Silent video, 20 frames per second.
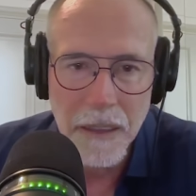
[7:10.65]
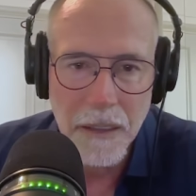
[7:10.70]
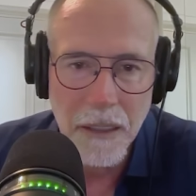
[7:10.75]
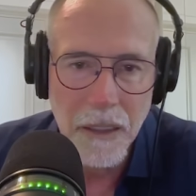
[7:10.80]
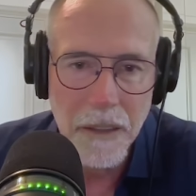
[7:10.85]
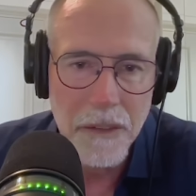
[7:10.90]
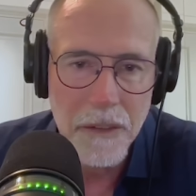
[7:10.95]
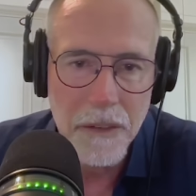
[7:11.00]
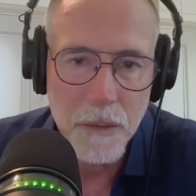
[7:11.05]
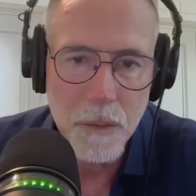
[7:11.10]

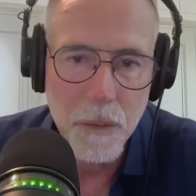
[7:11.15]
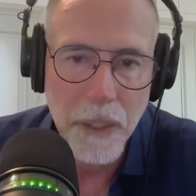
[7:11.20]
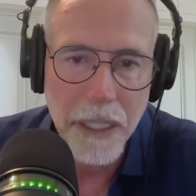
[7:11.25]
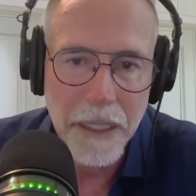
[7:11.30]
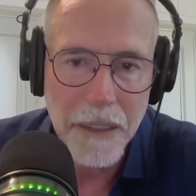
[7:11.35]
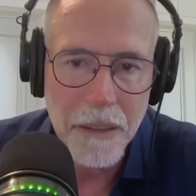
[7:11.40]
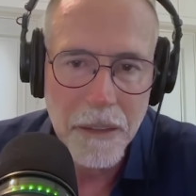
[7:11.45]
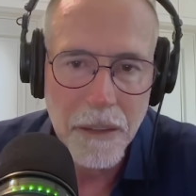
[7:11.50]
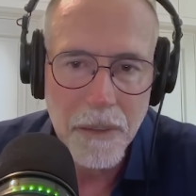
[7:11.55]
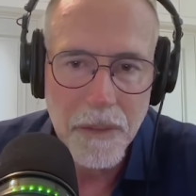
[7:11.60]
Also,
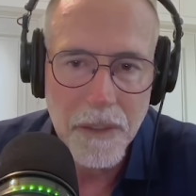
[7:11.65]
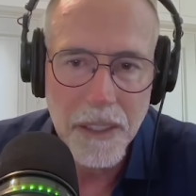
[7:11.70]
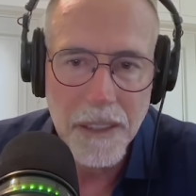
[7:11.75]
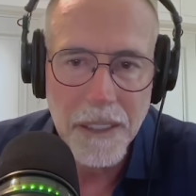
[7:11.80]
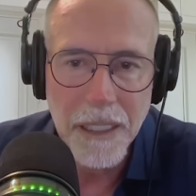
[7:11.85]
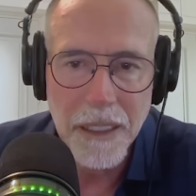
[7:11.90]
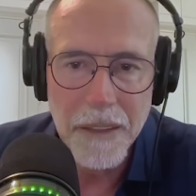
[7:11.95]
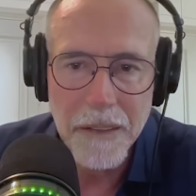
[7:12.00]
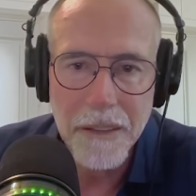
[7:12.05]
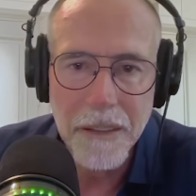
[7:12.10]
rent over the
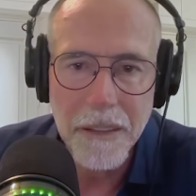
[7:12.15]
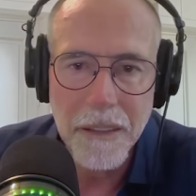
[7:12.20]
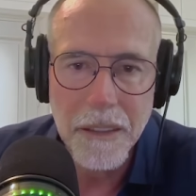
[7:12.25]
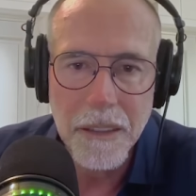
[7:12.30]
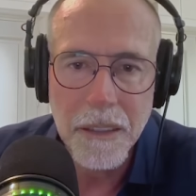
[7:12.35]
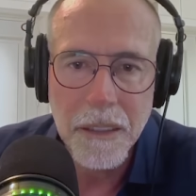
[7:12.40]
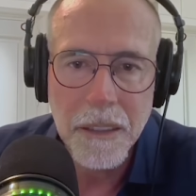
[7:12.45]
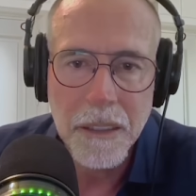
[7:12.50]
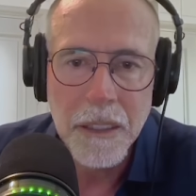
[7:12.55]
last year